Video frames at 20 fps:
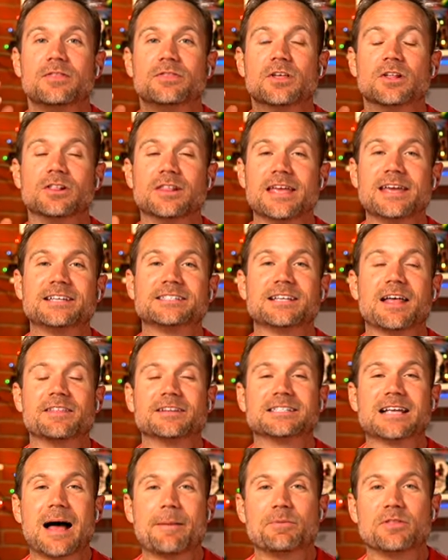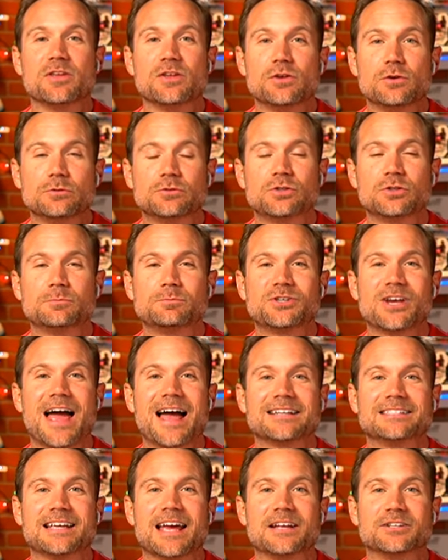The link is on the top of the YouTube
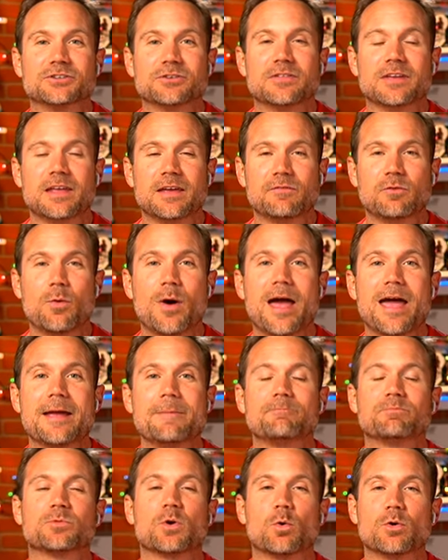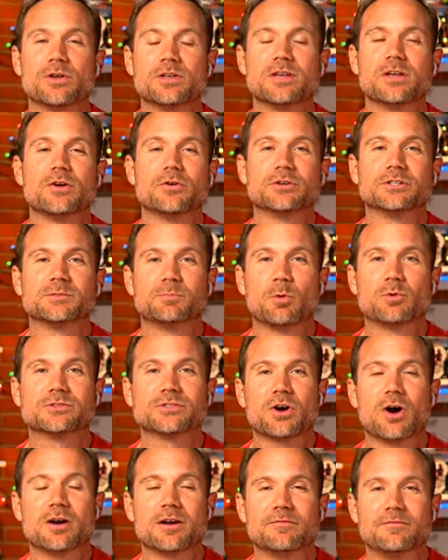chat to enter the giveaway, or you can go to
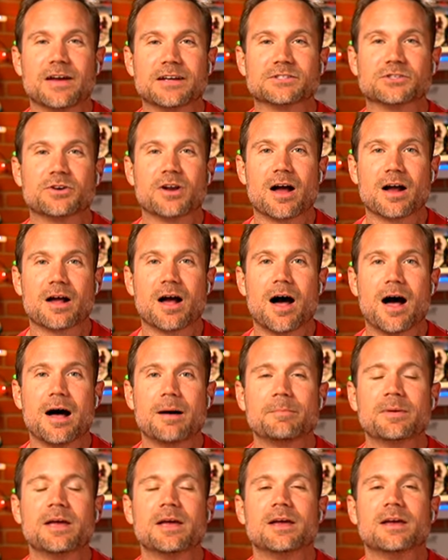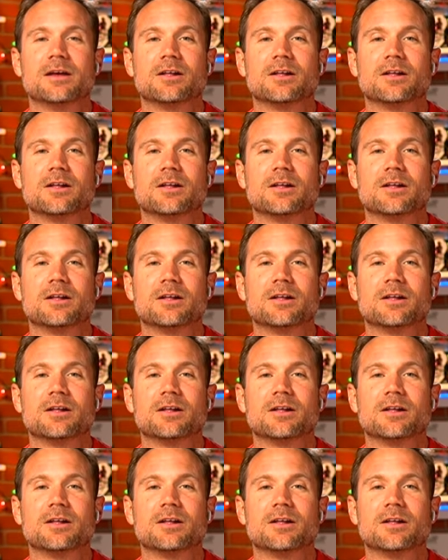sportscardinvestor.com.